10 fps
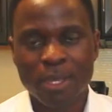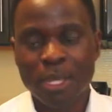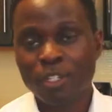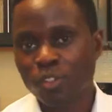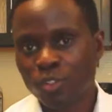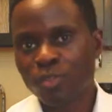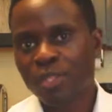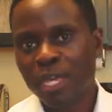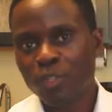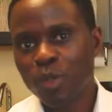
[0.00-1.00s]
And to do
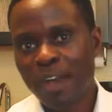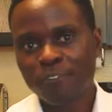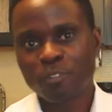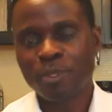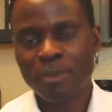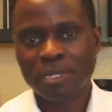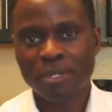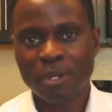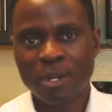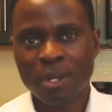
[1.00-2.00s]
that, you have to be
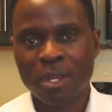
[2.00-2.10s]
better.